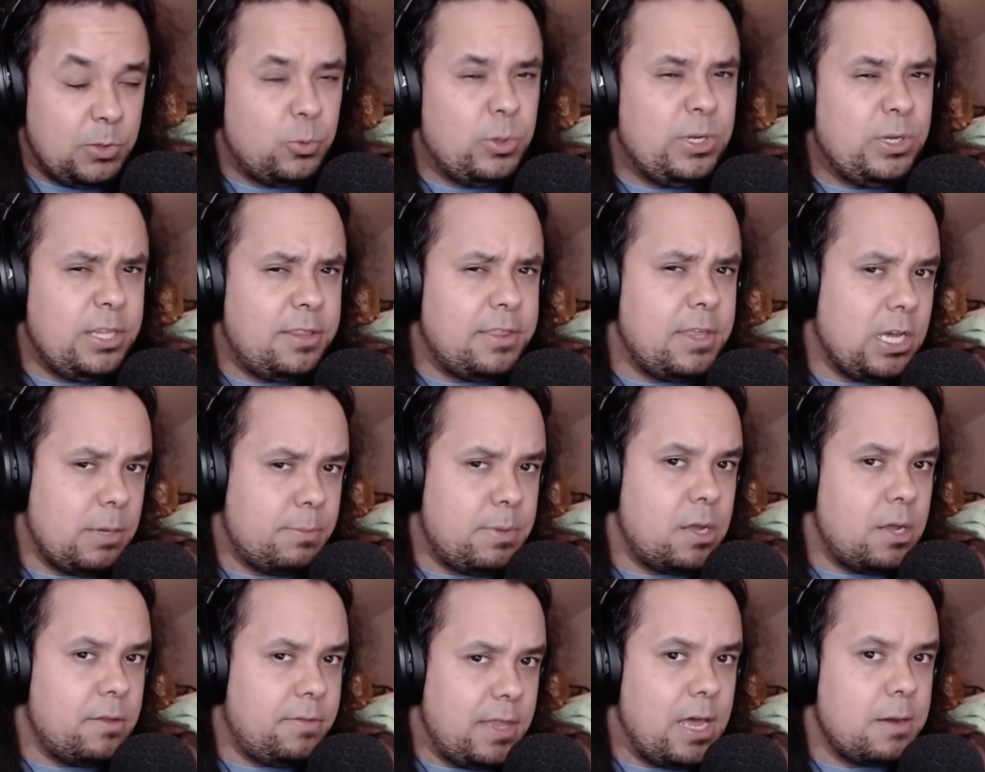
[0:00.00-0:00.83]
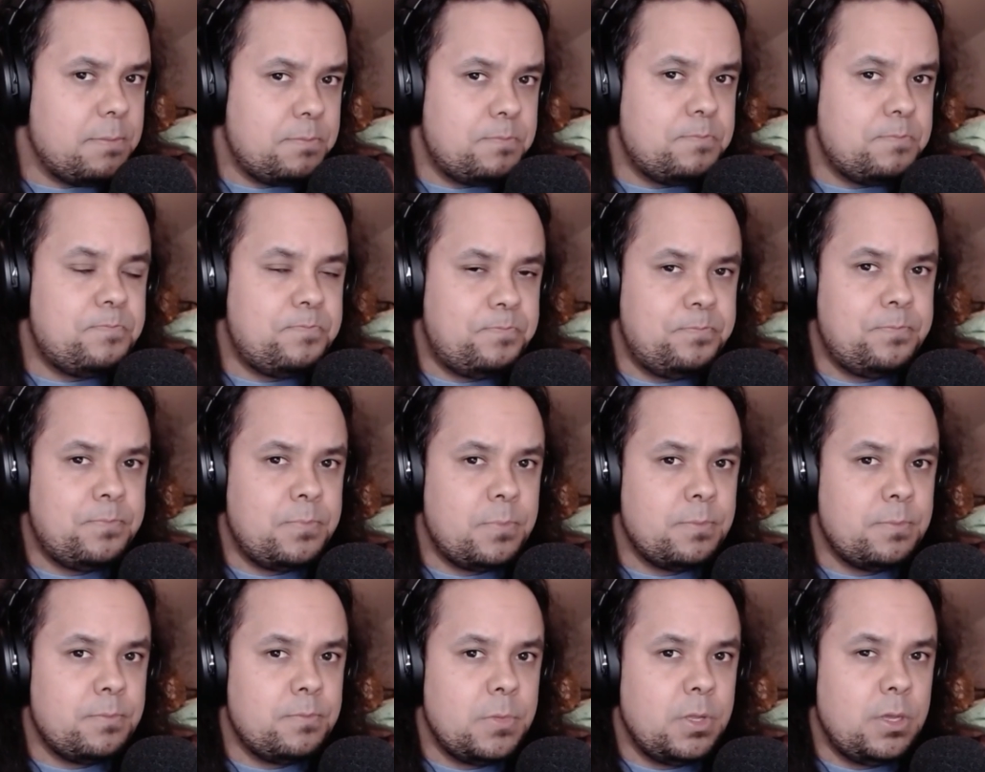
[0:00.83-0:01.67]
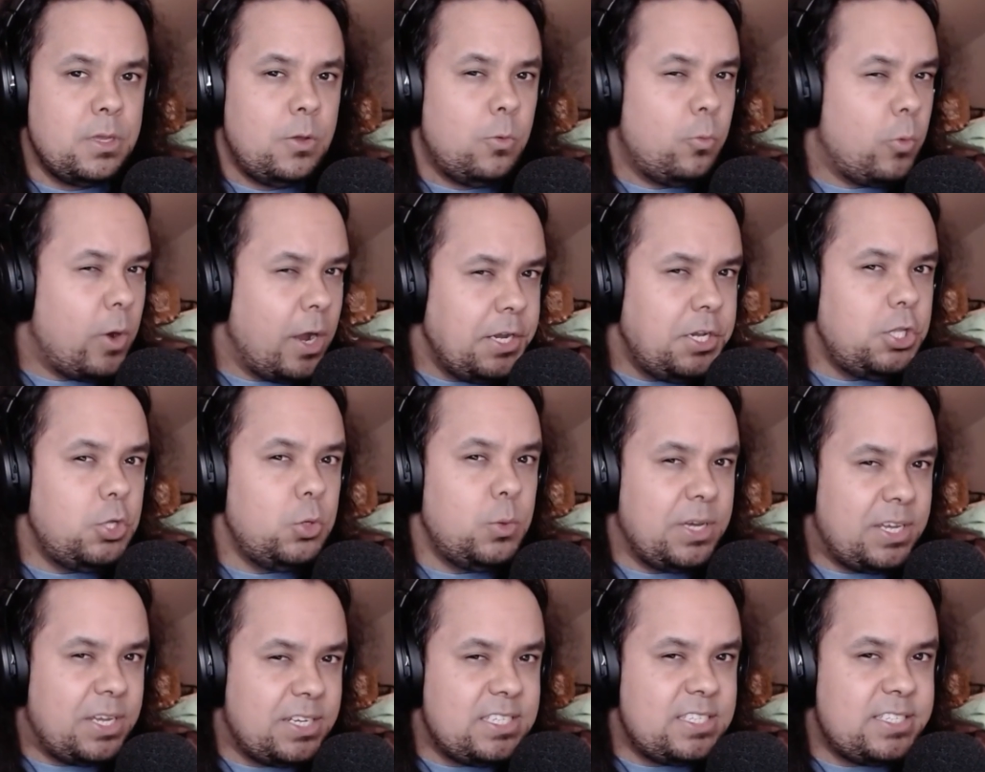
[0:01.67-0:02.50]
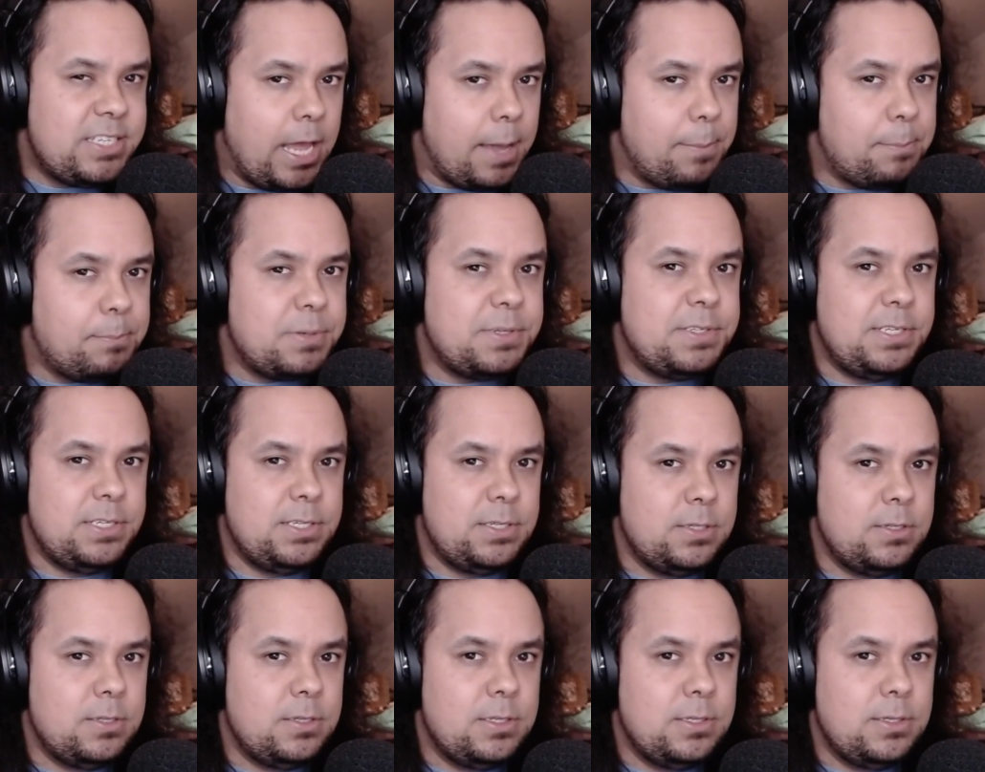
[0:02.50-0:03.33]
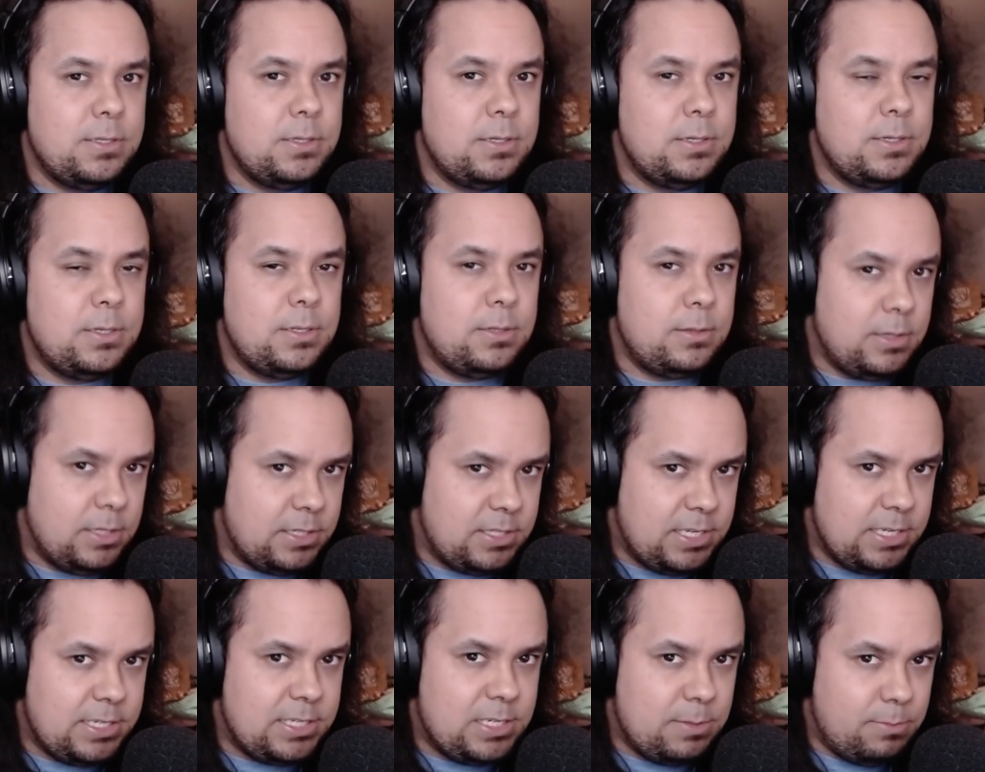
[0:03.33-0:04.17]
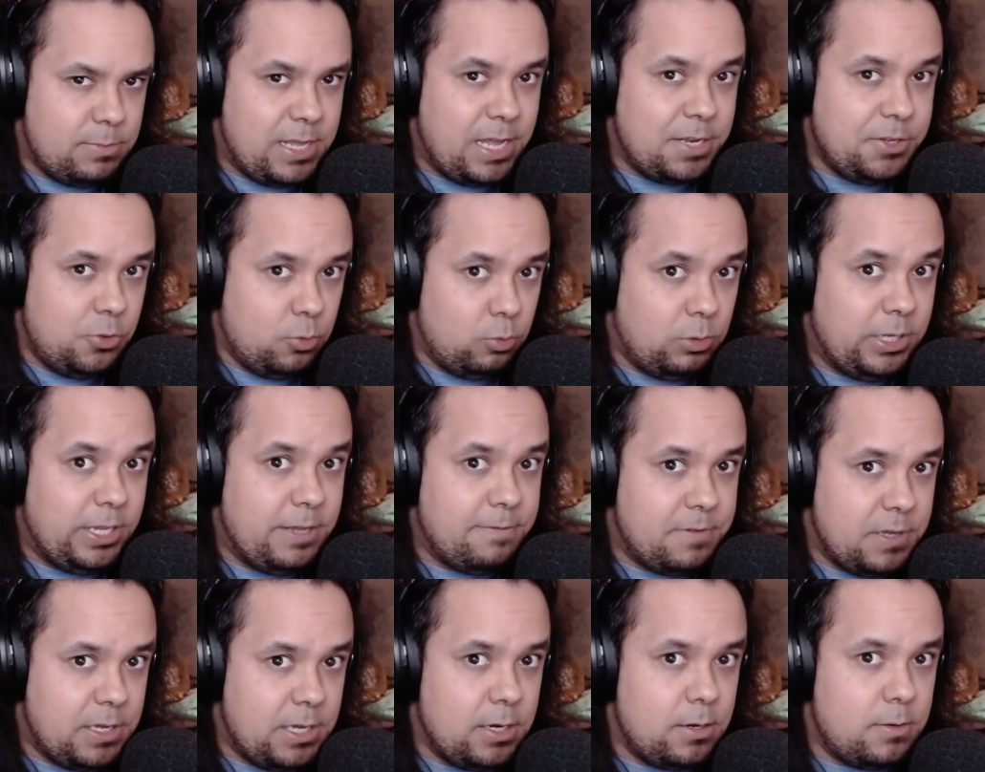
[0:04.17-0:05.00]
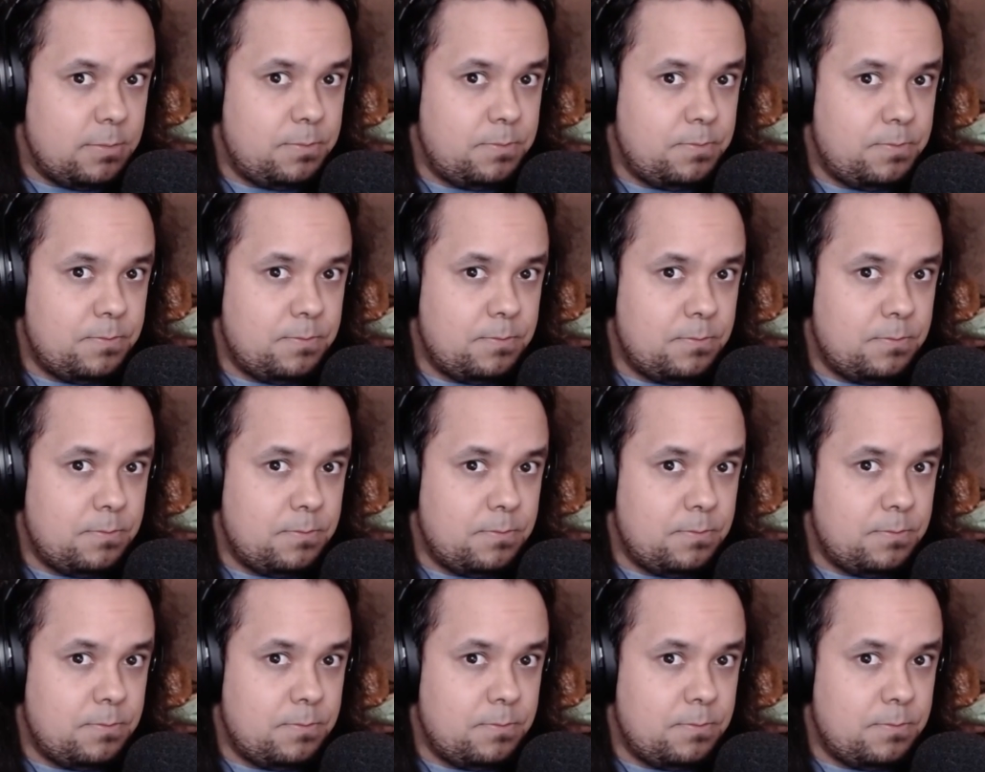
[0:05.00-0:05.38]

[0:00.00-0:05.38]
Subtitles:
Really think about that. Why do you accept the system that you live in.